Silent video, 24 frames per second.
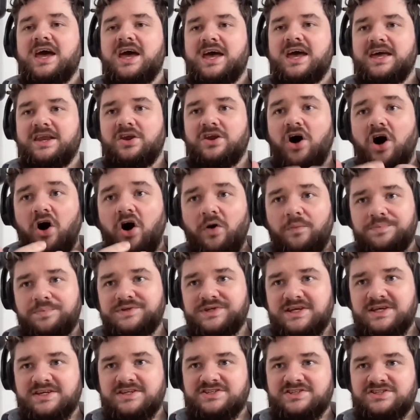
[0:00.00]
In
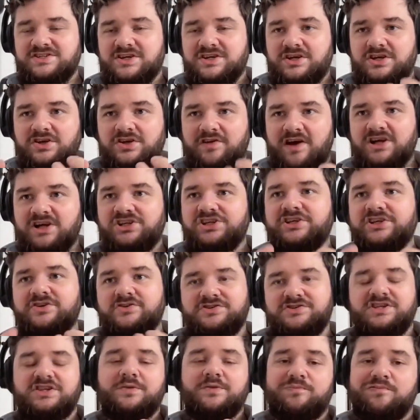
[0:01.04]
optics, you're actually
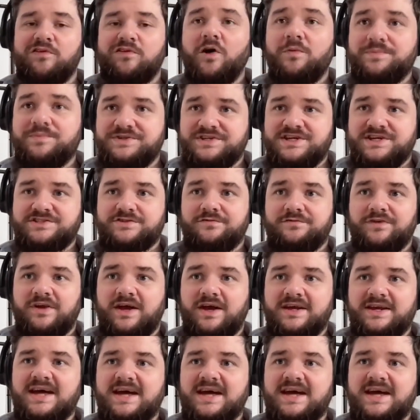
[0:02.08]
using the properties of light,